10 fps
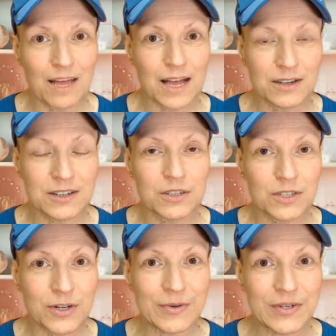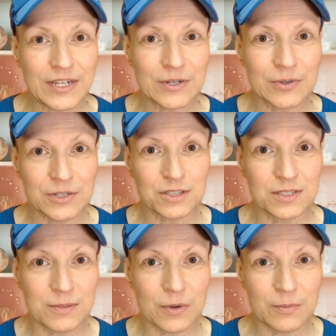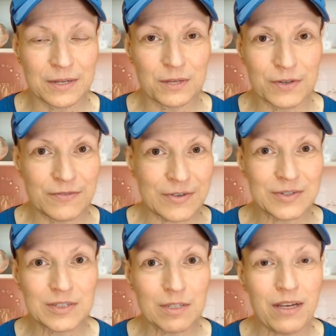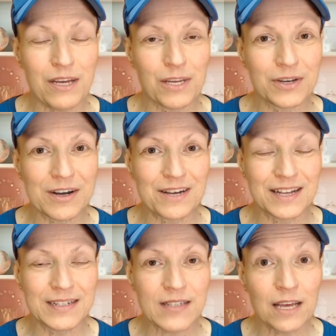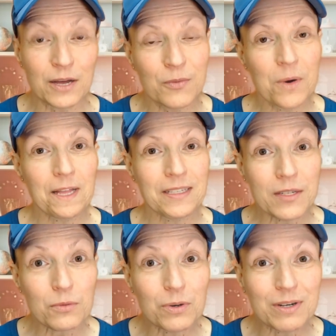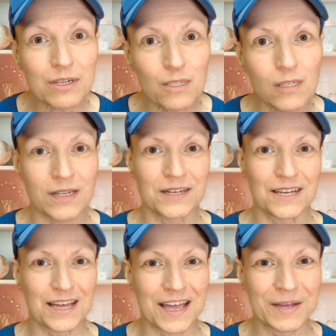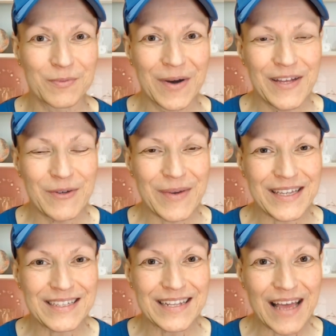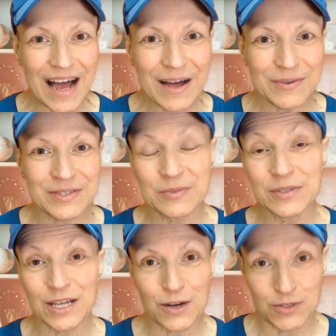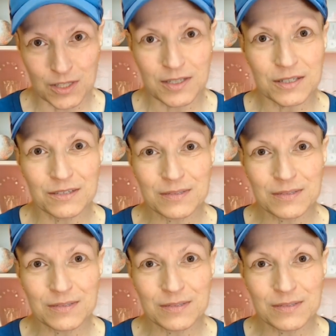And I'm going to show it to you in just a moment. But first, you got to understand why this works and why you're wasting hours without it.